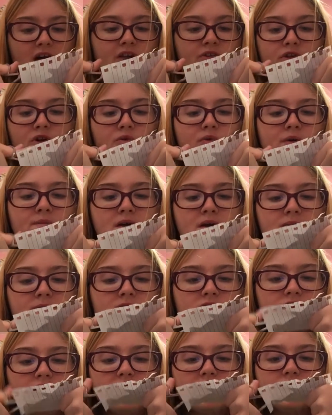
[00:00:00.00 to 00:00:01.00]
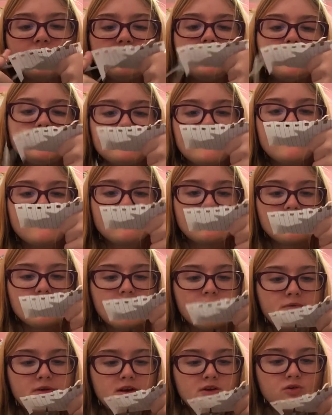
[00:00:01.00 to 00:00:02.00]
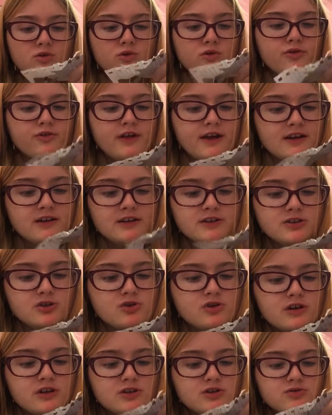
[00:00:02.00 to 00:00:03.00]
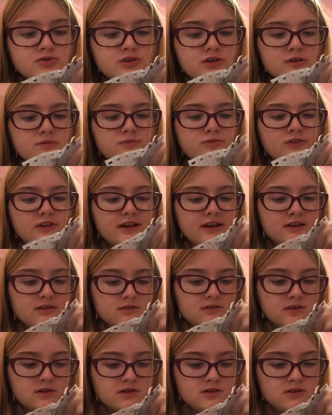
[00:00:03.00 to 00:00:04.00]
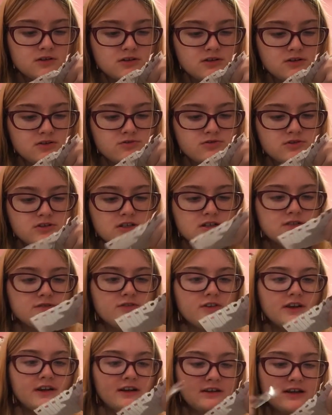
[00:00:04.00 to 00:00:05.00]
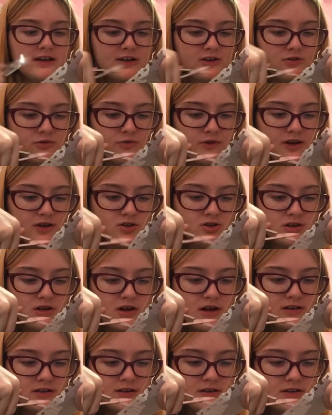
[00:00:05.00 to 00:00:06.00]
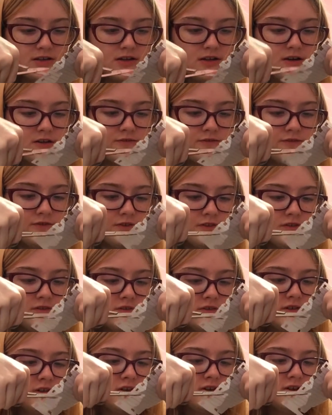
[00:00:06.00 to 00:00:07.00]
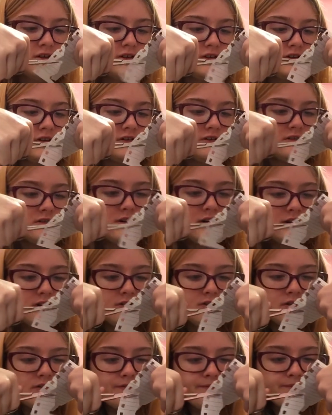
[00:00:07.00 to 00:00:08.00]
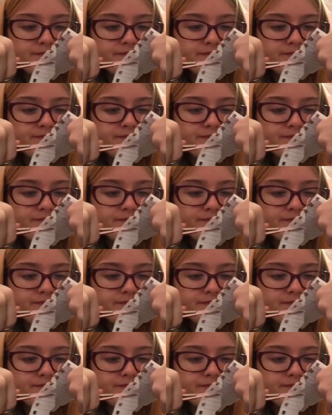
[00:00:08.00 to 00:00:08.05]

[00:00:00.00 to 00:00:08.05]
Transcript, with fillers: I don't know what made me start doing this. I just thought it'd be a cool thing because you can use them for like, you can use these for like a decoration on stuff or, you know, I don't know.